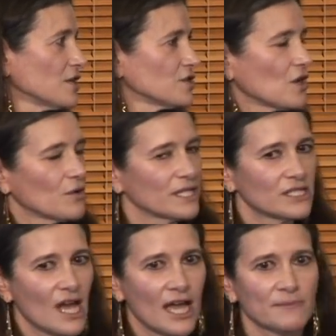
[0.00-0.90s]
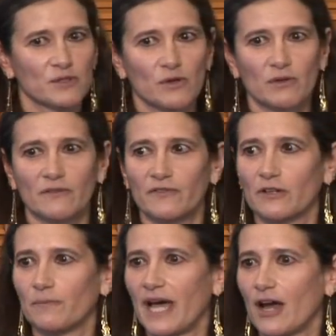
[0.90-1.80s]
So in times where we
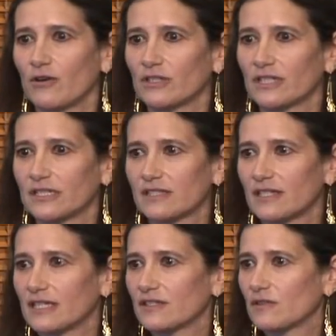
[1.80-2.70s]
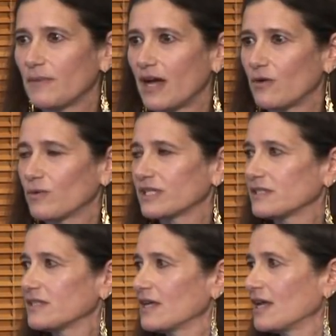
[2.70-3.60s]
feel powerlessness about what
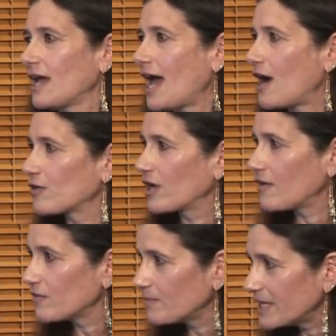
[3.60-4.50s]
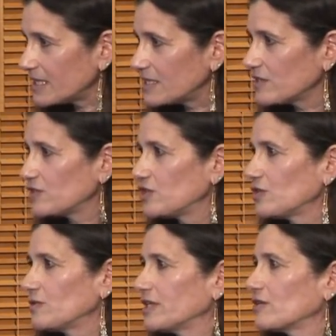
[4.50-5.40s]
our government is
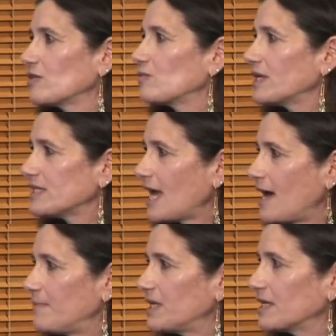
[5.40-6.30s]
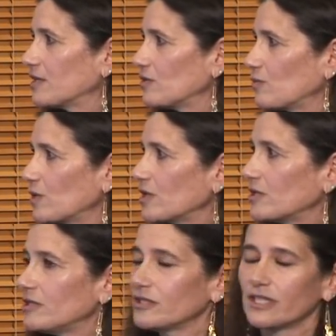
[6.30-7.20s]
doing or what's happening in the
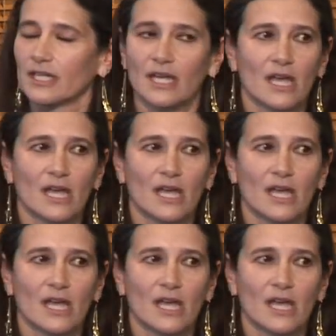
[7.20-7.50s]
world,